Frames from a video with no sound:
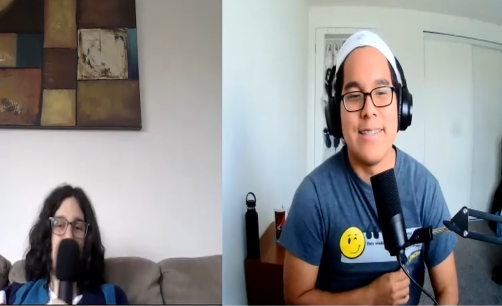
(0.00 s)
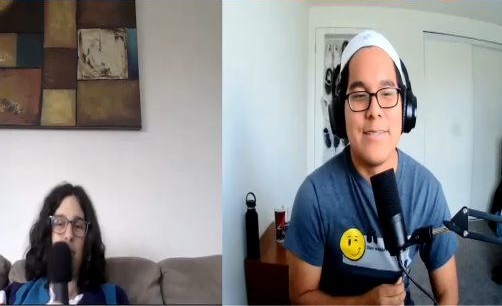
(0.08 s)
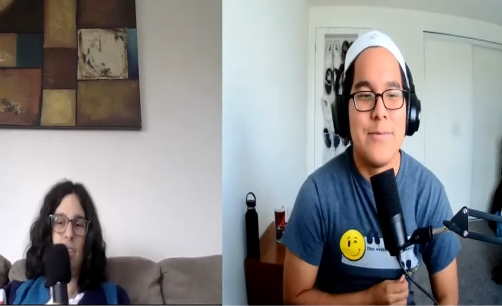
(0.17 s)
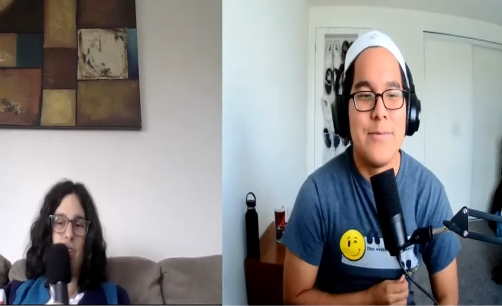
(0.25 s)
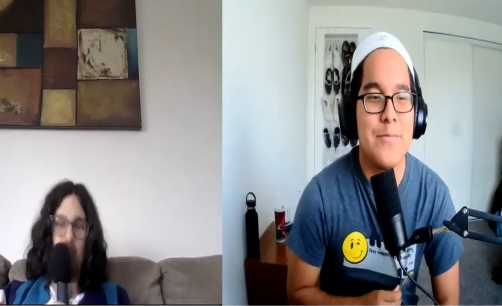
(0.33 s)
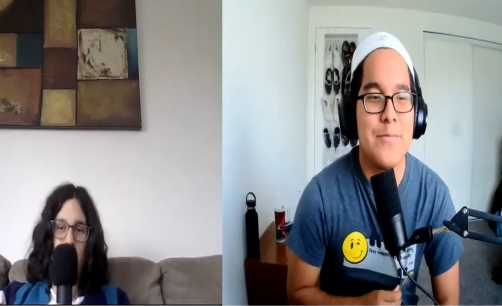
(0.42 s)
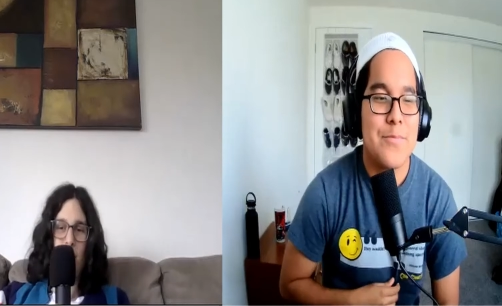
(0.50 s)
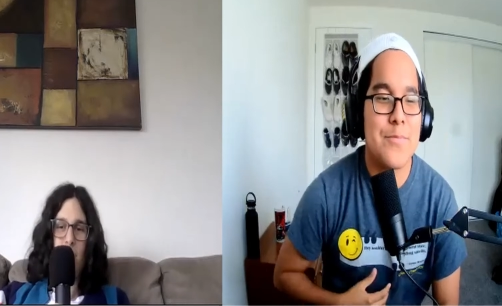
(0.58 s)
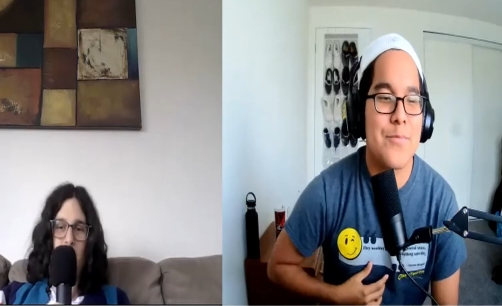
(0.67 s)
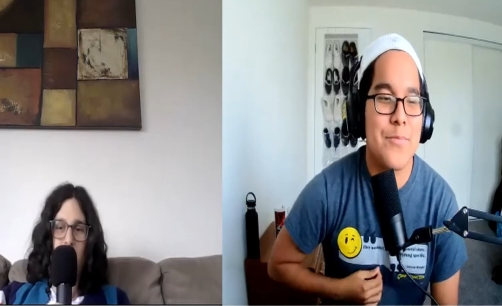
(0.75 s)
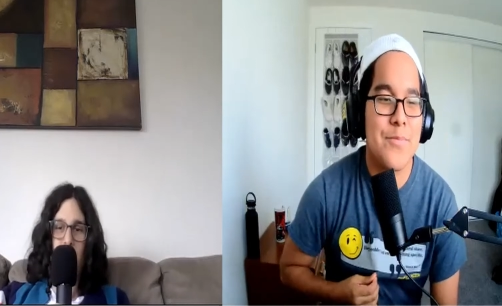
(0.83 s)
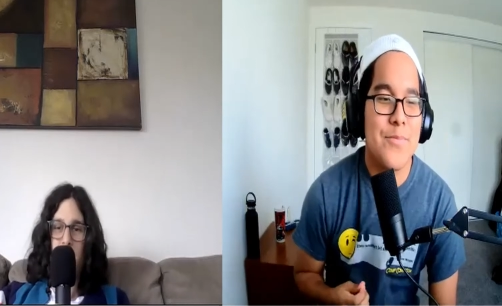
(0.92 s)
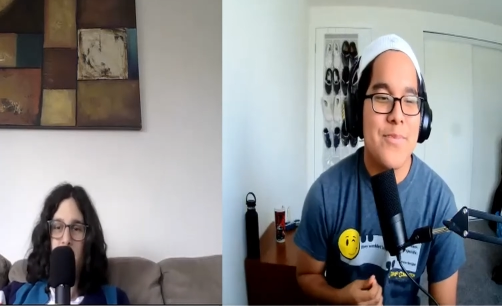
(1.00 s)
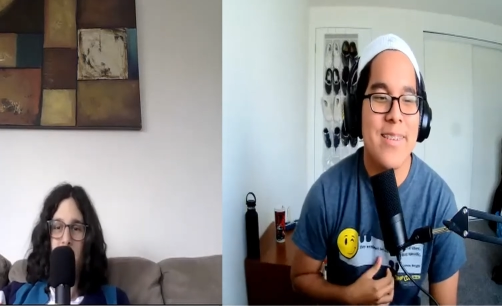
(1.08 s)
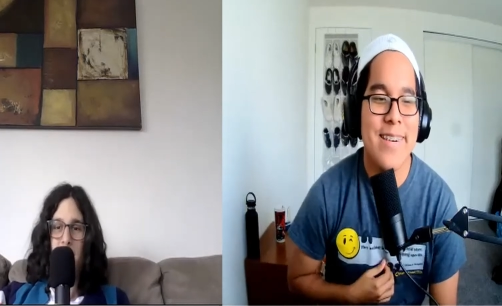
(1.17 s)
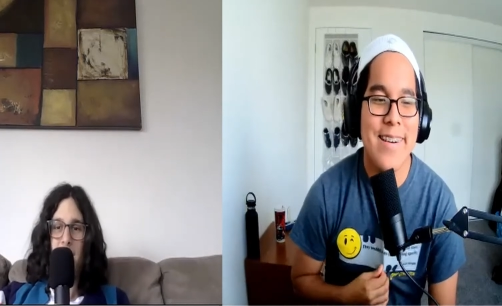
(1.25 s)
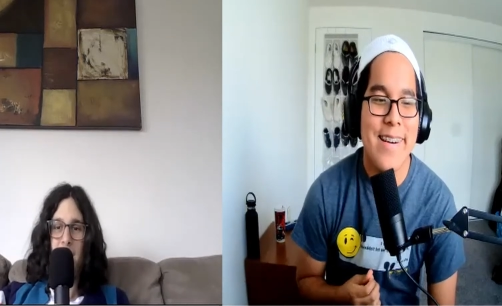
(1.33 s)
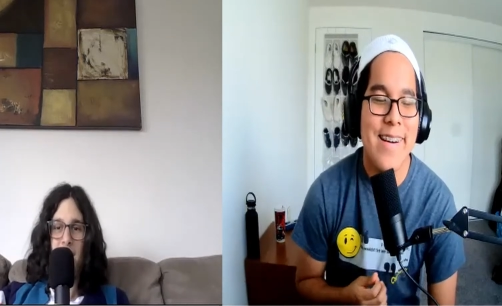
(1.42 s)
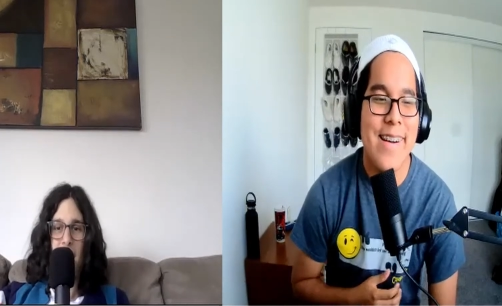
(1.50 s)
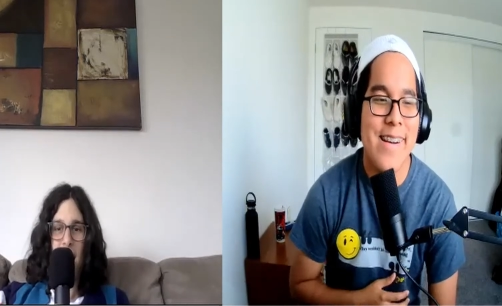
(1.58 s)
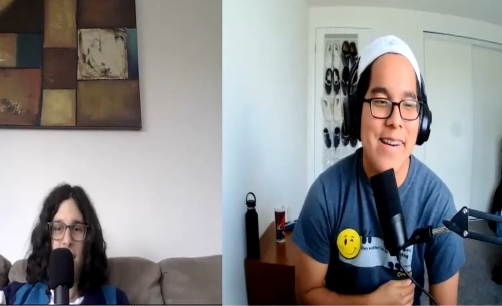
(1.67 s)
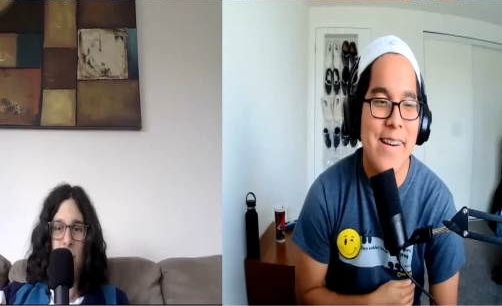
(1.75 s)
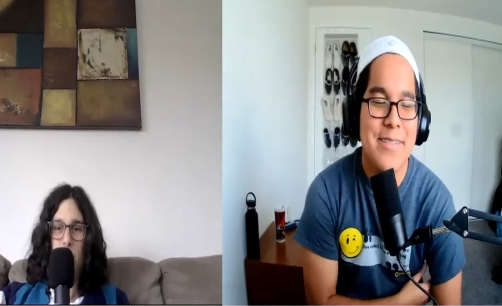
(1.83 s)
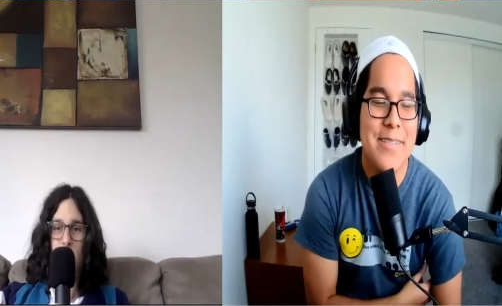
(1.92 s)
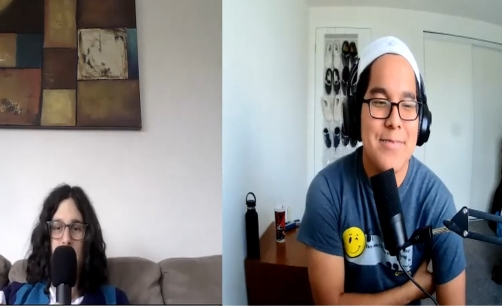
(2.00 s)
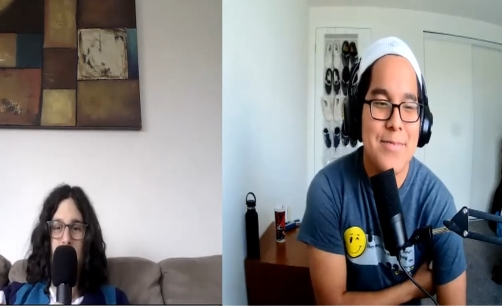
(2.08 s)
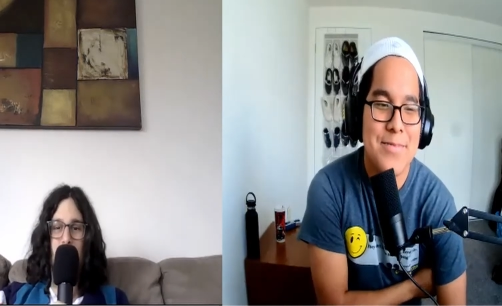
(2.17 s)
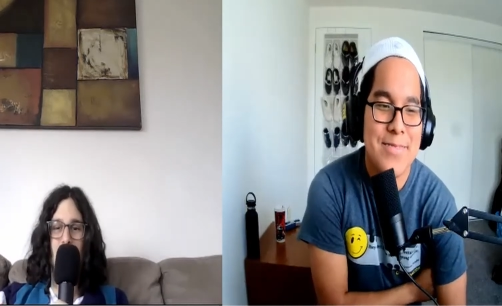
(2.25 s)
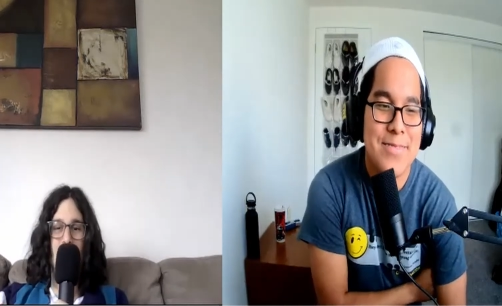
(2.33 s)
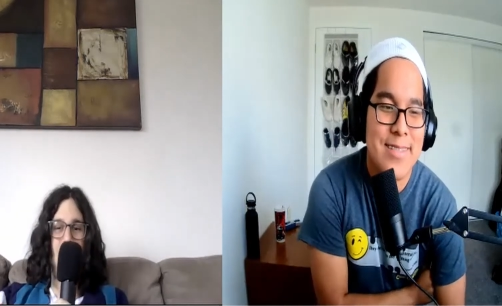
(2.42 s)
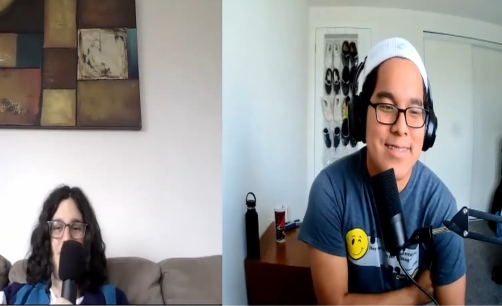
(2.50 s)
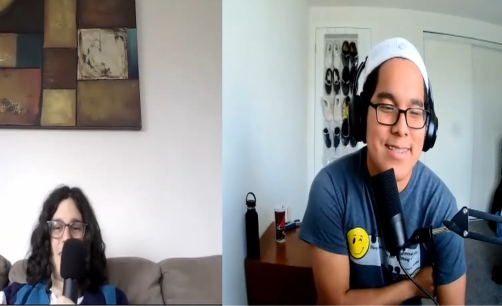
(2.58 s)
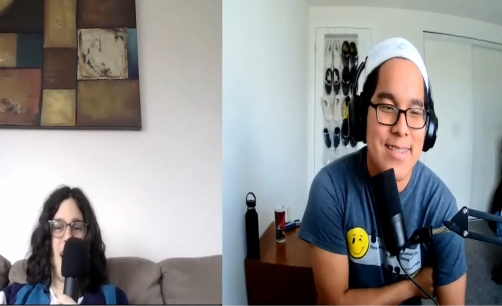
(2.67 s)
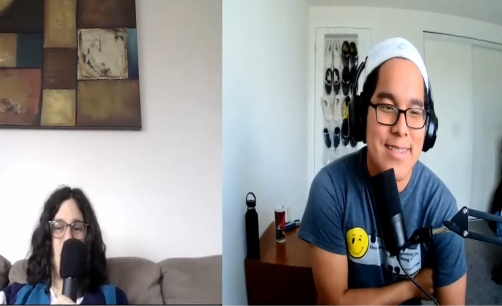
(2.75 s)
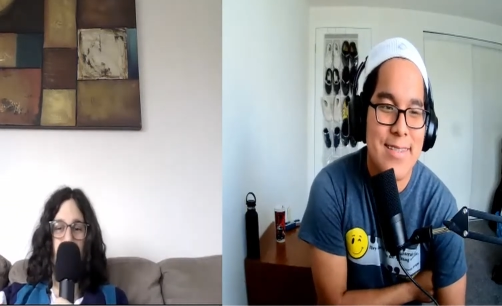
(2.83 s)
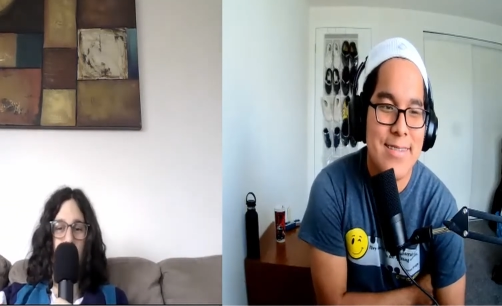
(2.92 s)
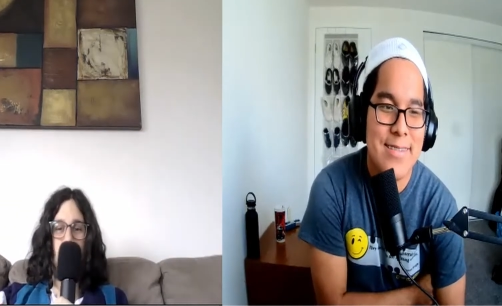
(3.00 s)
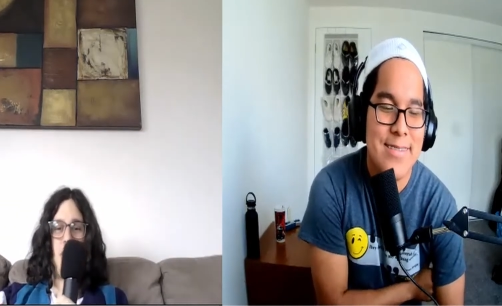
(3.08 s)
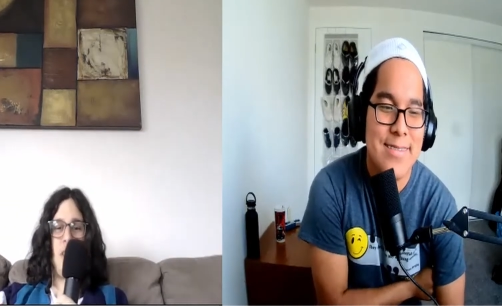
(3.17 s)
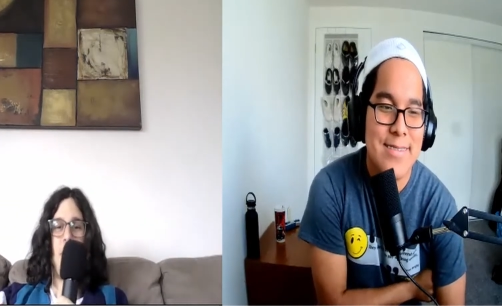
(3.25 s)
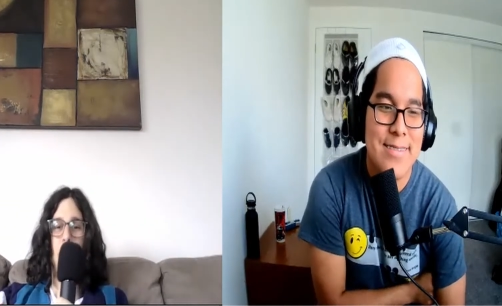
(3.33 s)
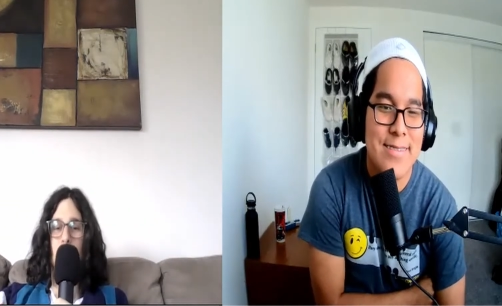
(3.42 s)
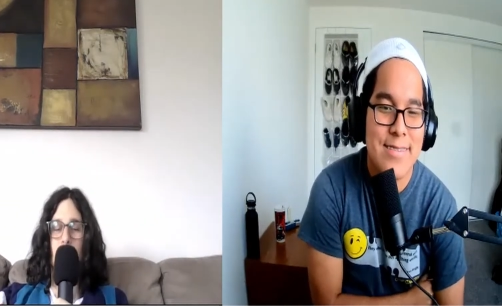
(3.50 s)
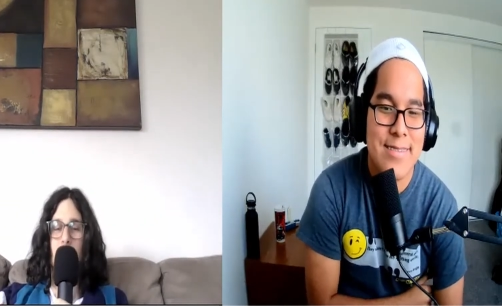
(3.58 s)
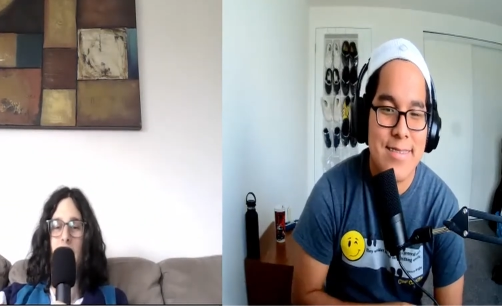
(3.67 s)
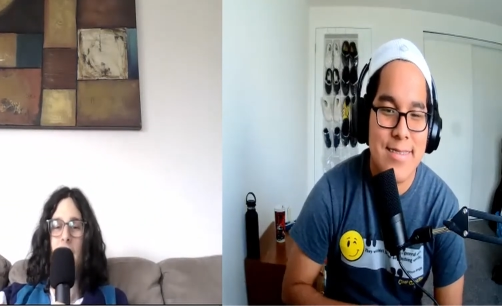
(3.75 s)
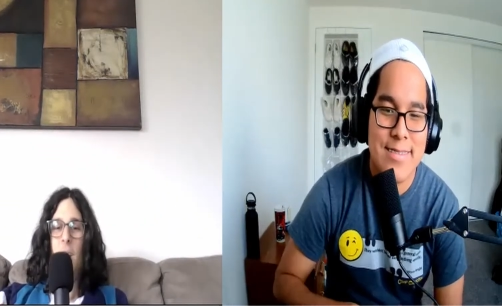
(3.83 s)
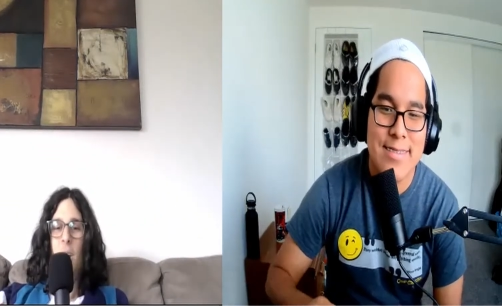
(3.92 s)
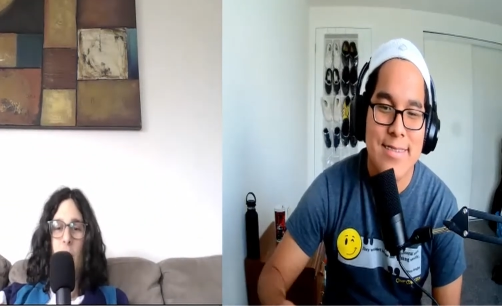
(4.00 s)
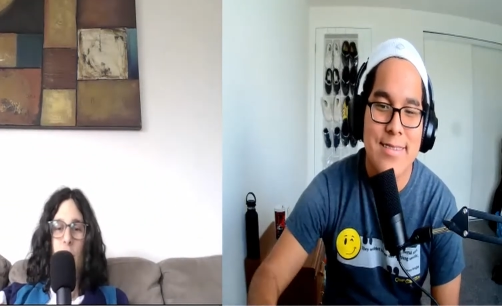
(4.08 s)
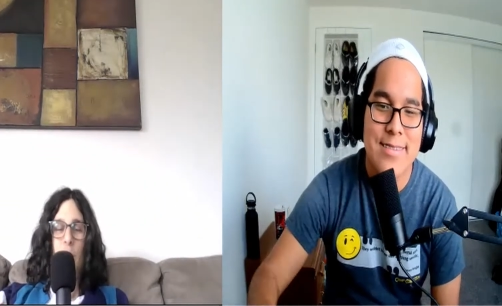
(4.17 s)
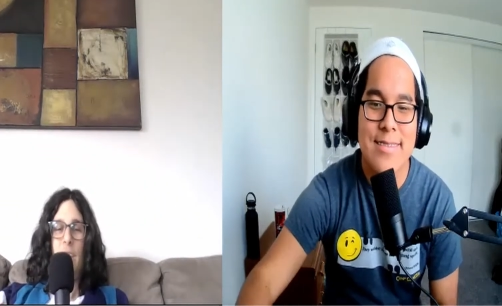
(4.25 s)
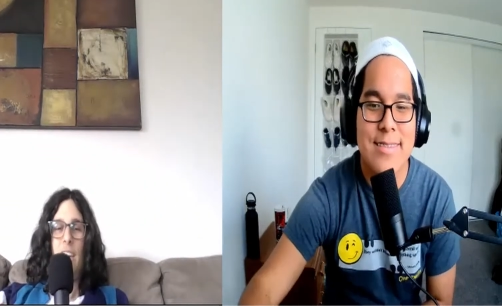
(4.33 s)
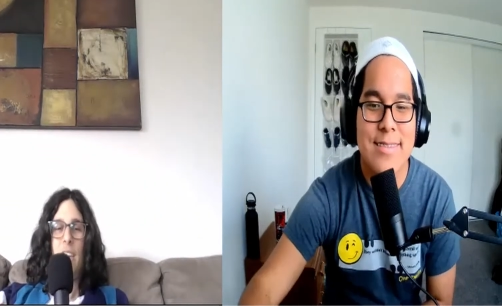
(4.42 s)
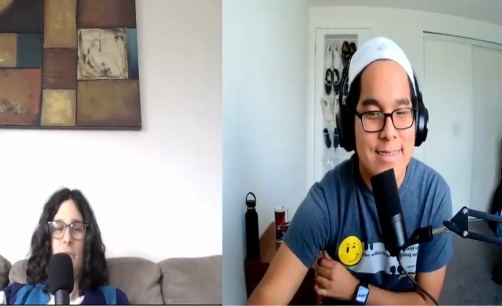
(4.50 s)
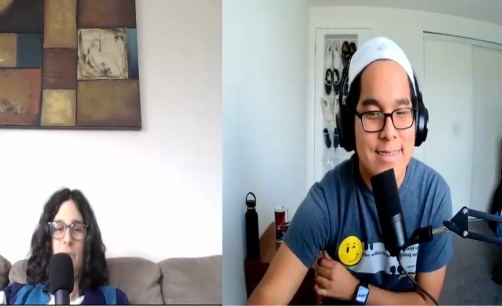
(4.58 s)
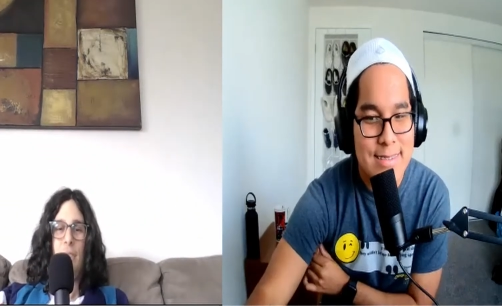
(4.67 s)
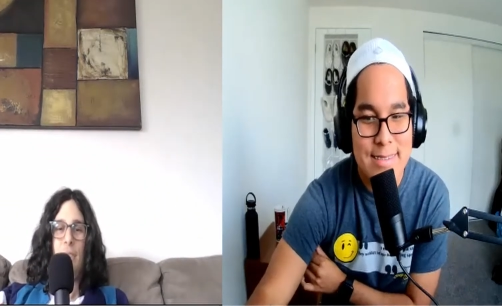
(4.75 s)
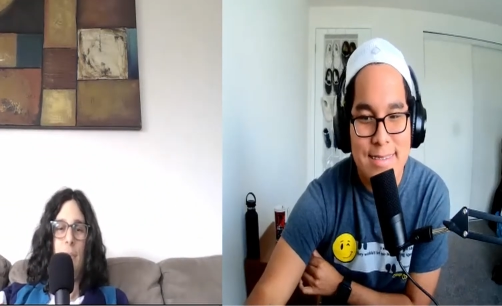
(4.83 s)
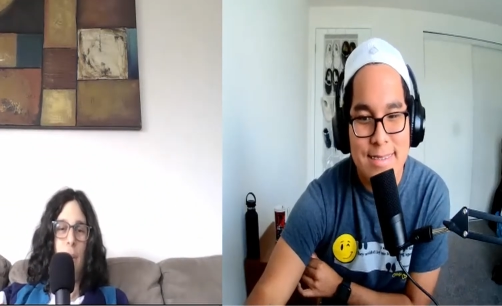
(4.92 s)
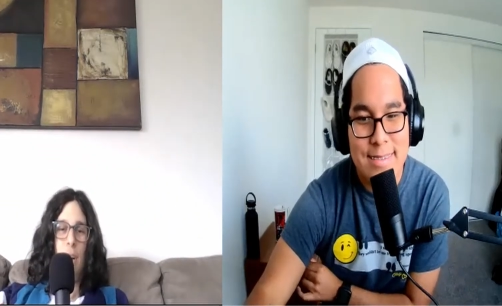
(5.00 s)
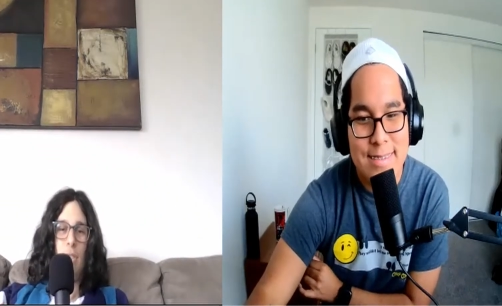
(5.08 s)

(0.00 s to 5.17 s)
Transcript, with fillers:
Speaker 1: he didn't put his, it's like a 10b5 dash one, some plan where he gets rid